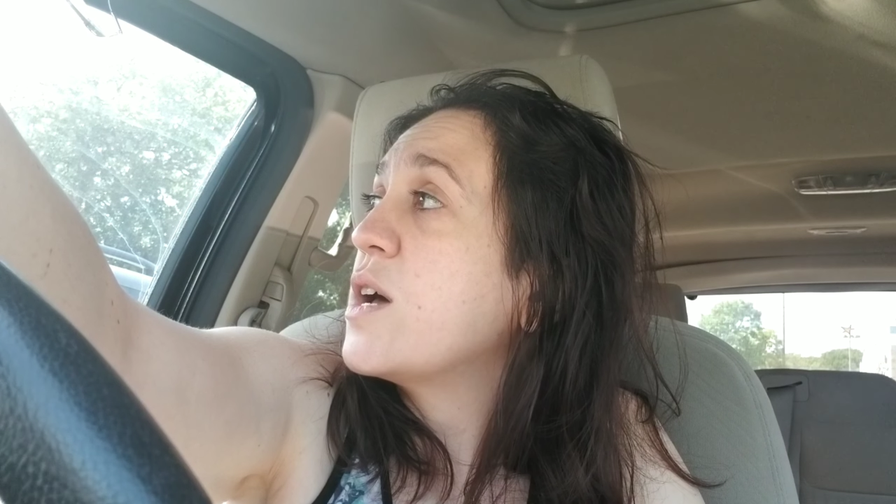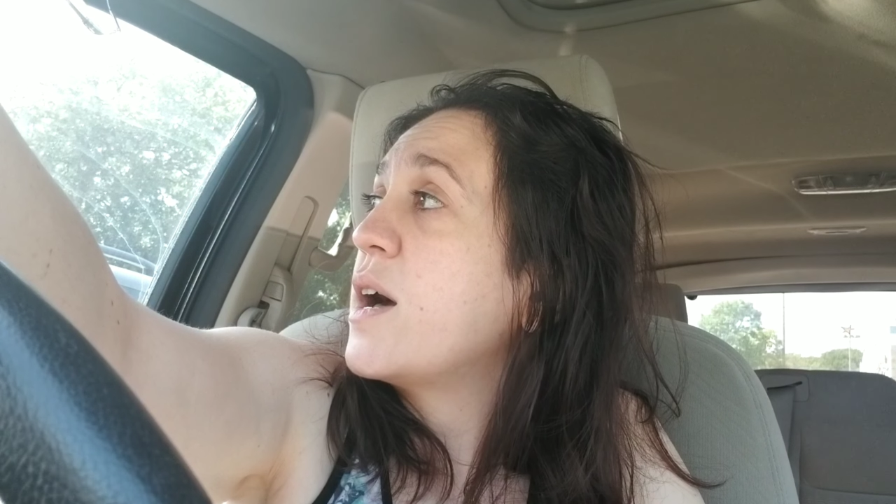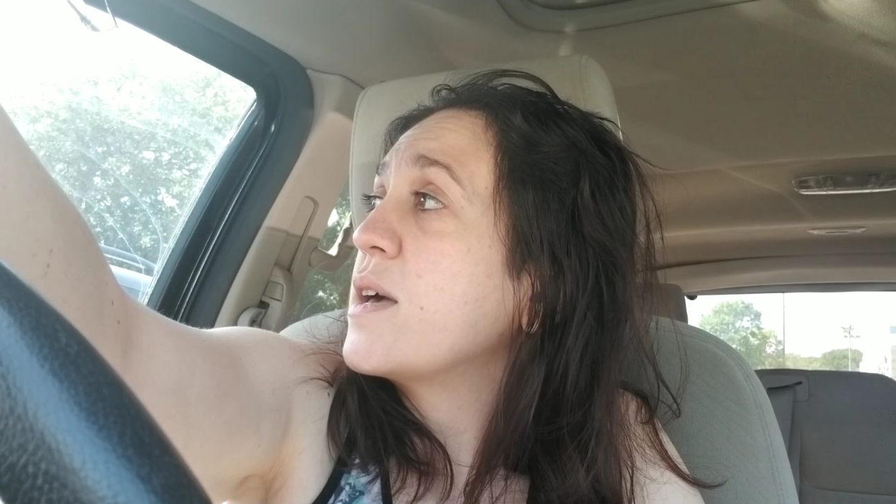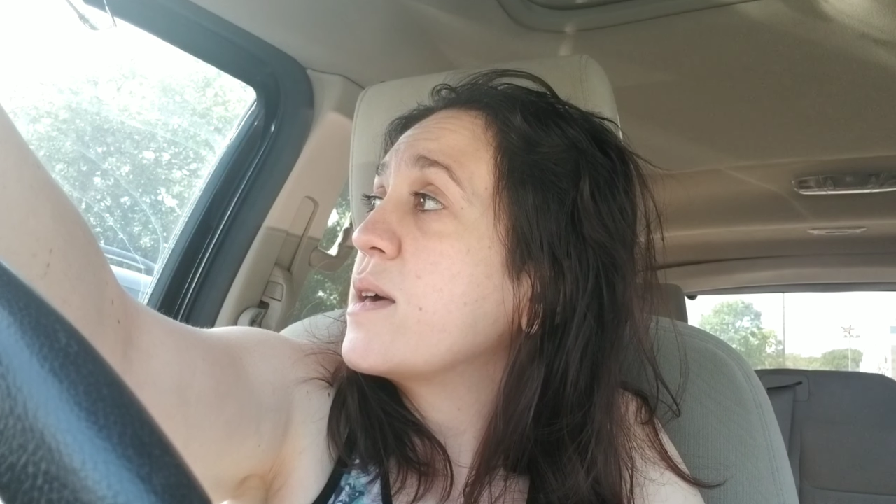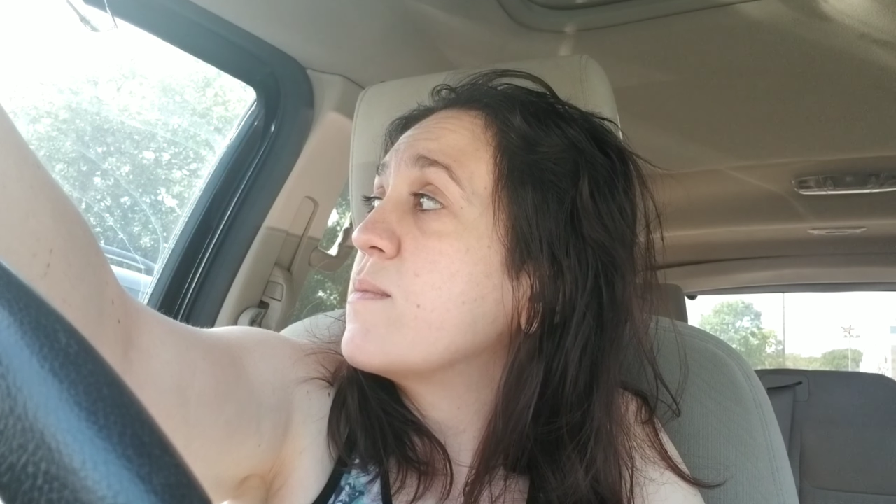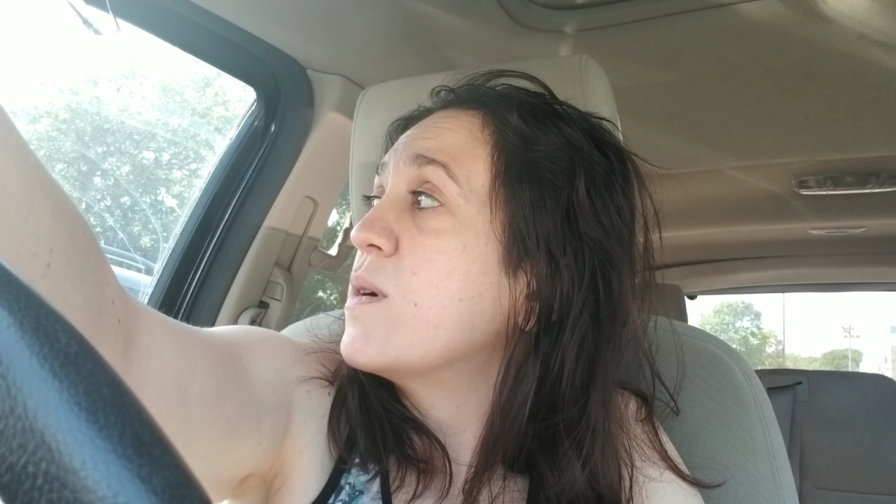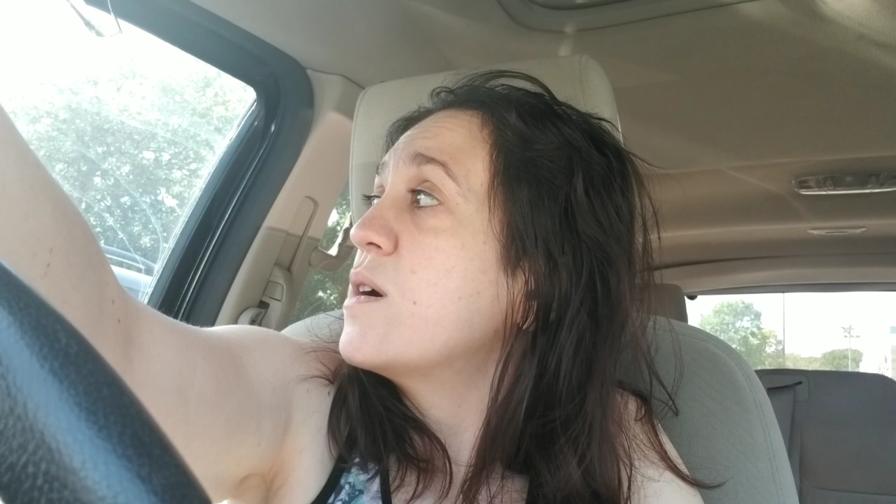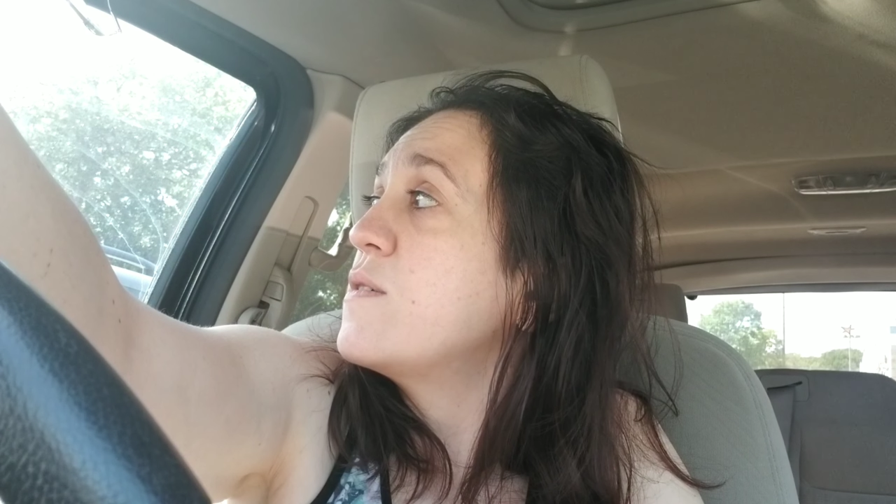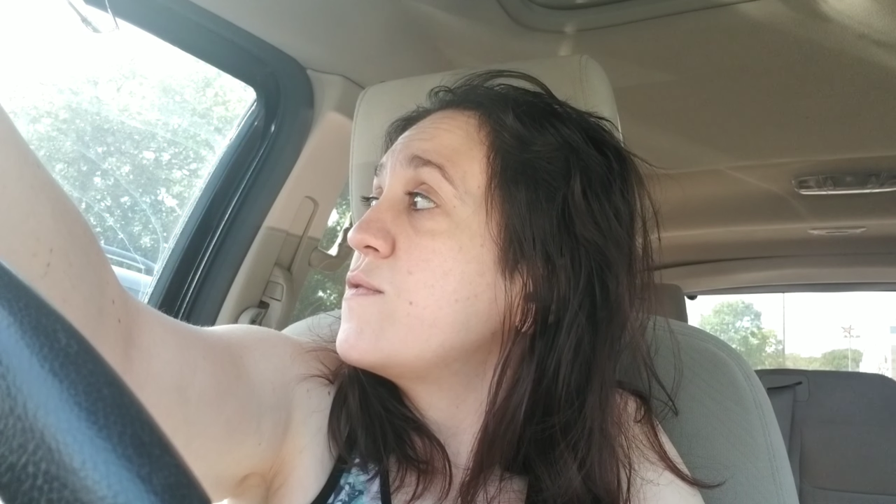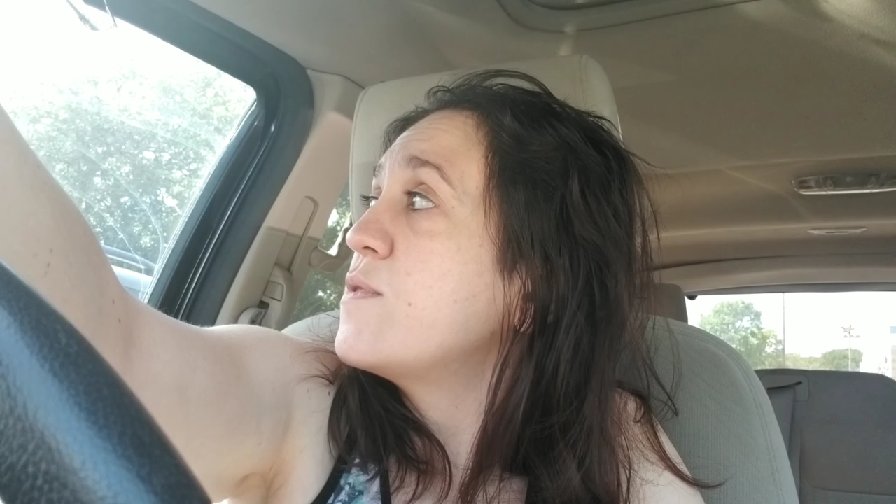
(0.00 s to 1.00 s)
I am
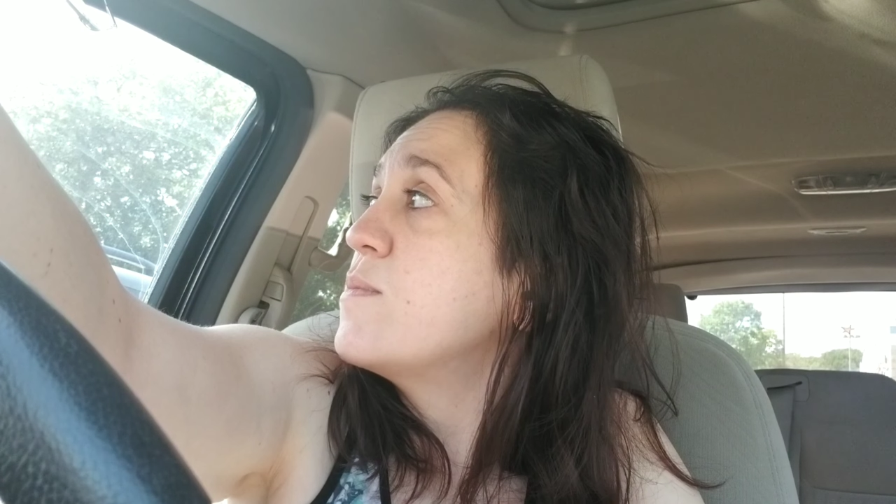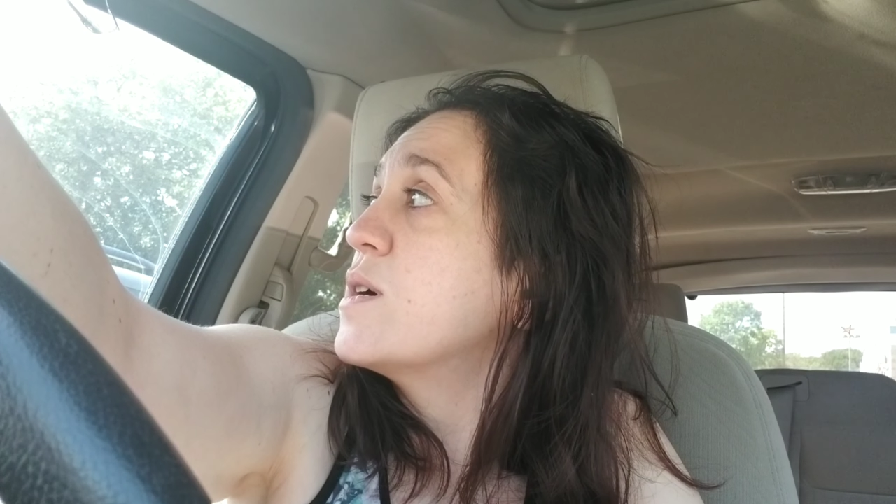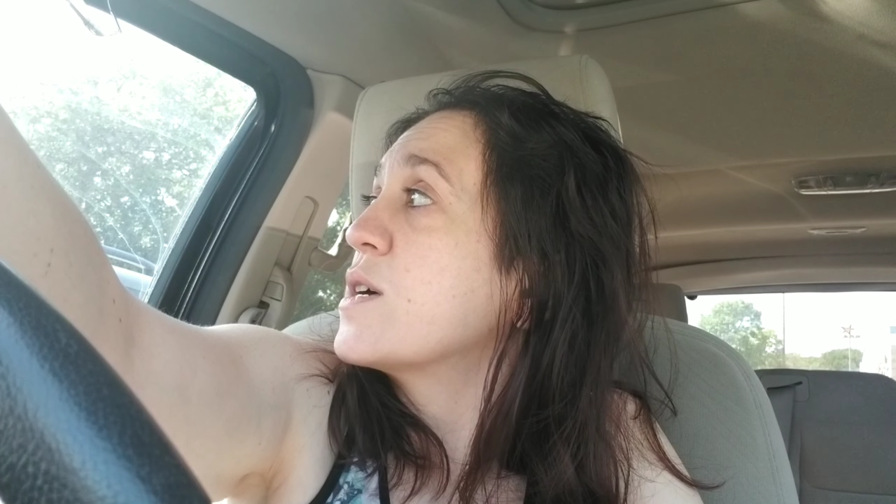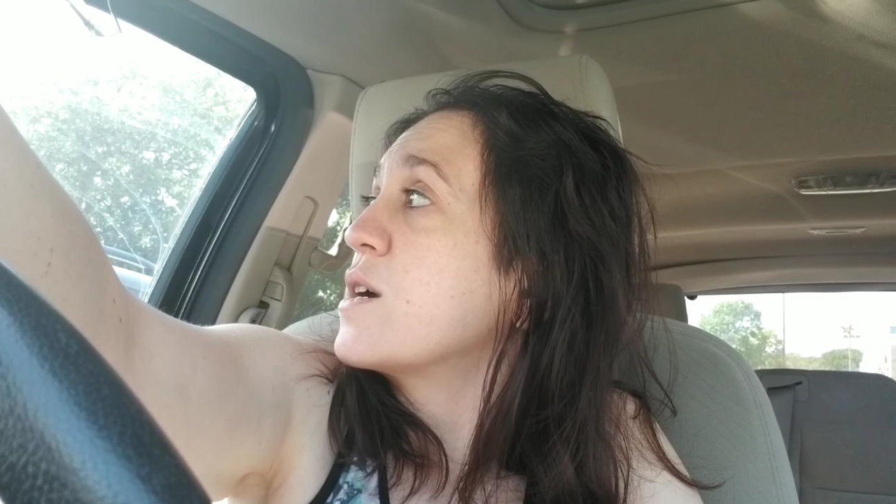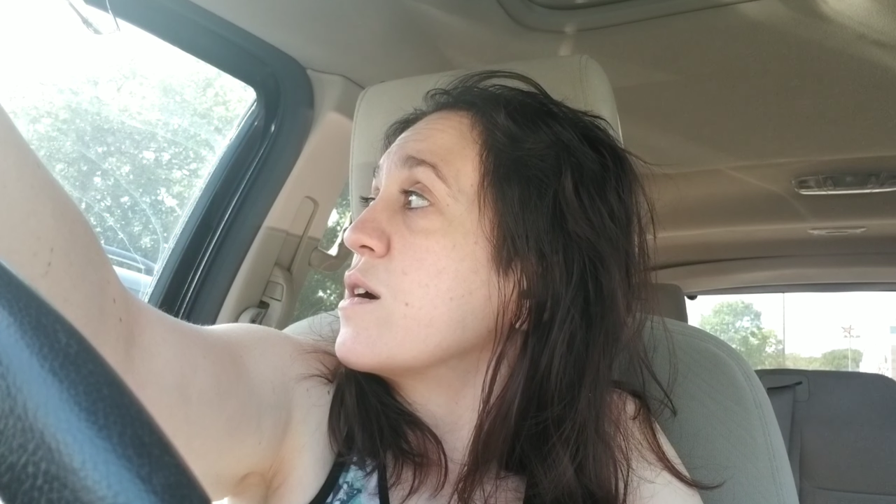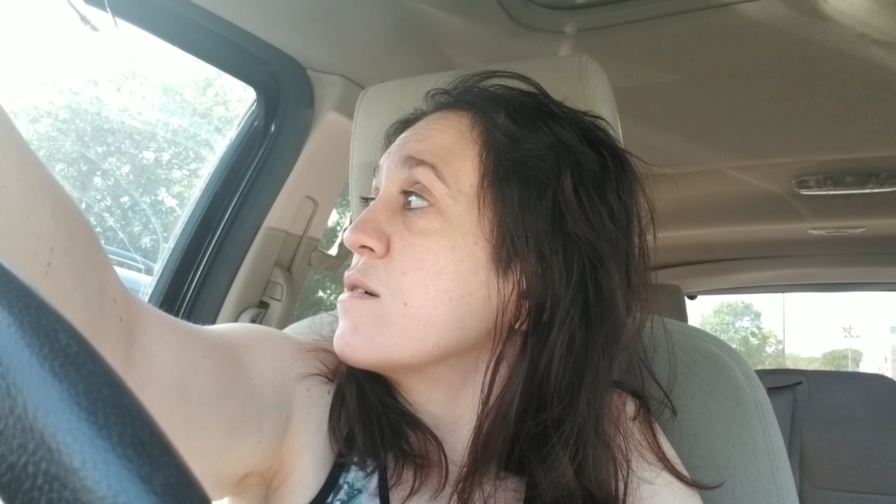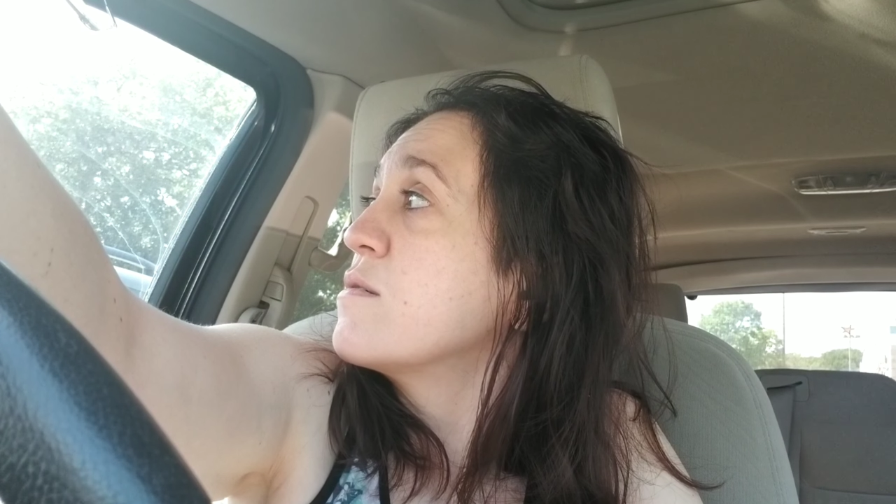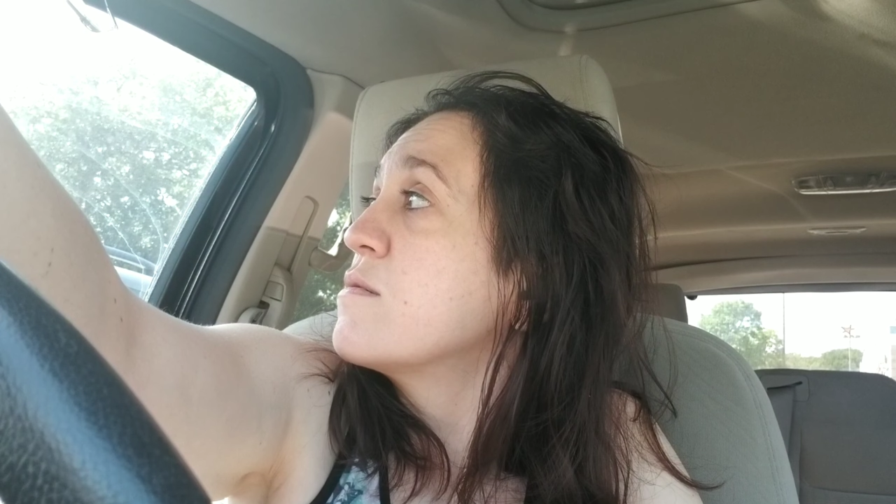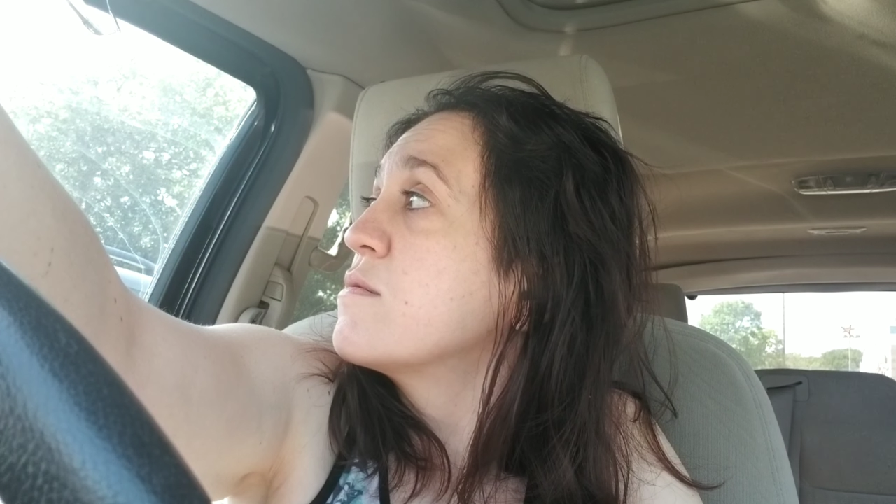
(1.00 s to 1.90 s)
unfamiliar.